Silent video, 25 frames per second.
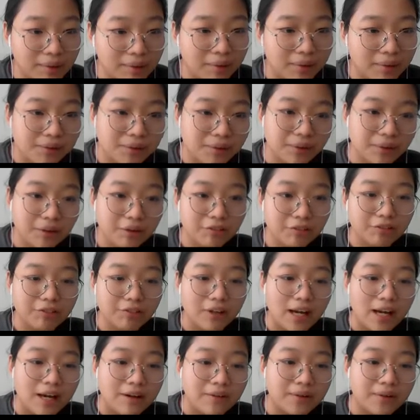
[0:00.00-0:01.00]
So you know,
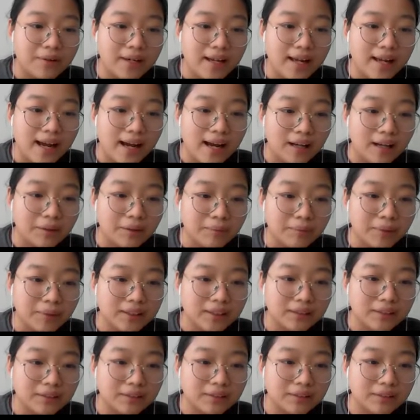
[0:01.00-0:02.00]
for every
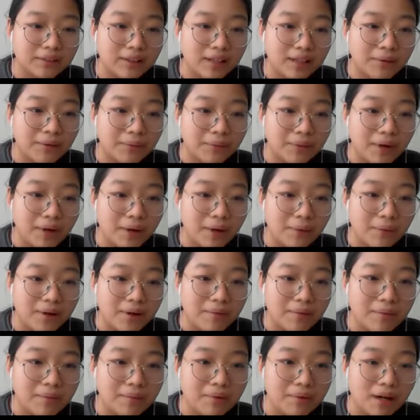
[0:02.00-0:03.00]
element on
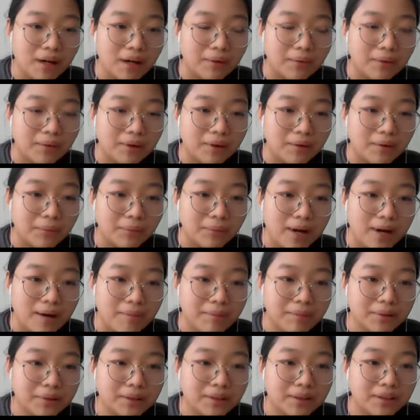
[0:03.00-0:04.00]
one
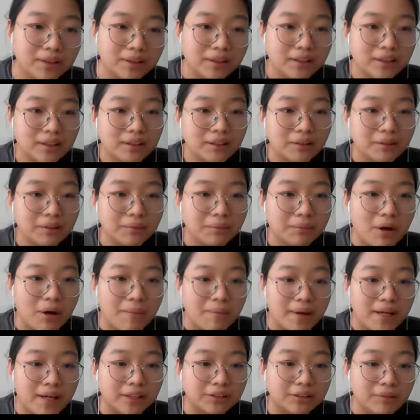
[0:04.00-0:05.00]
web
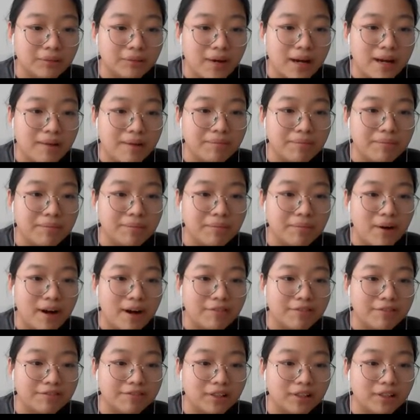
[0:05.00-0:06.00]
page, they might have